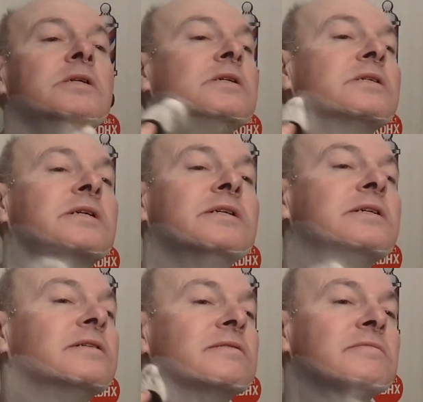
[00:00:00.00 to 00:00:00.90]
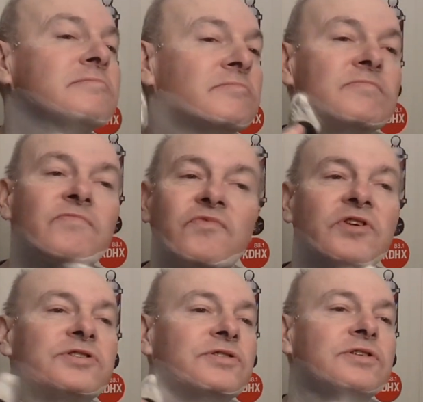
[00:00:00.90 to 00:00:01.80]
Okay,
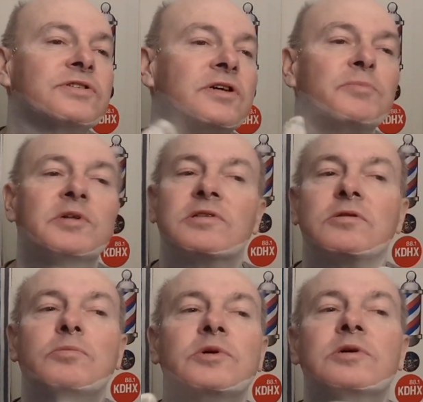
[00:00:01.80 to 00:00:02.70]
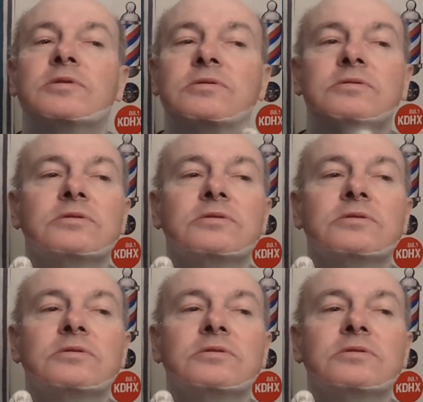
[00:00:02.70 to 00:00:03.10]
brushing this up a little bit.